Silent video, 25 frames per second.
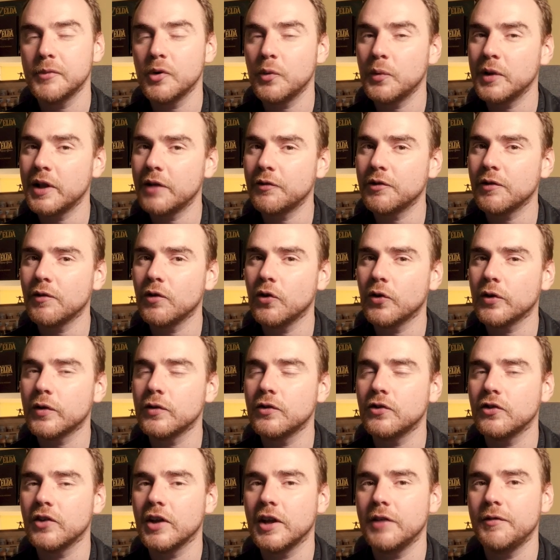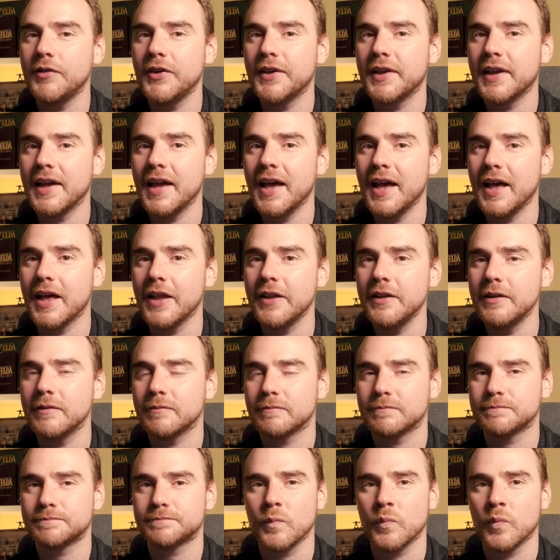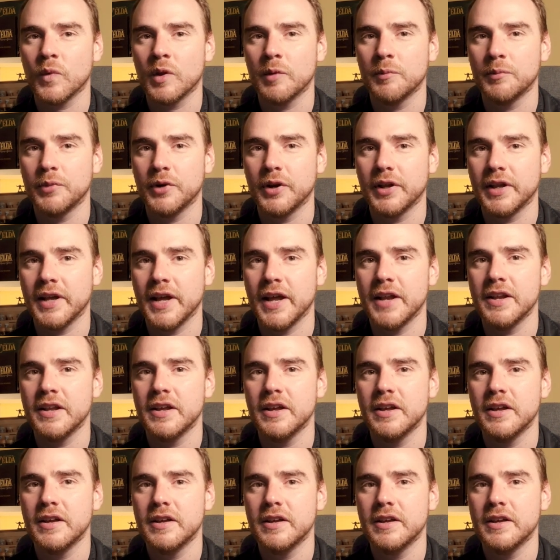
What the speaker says: We'll have to have a look and see if you can. But again,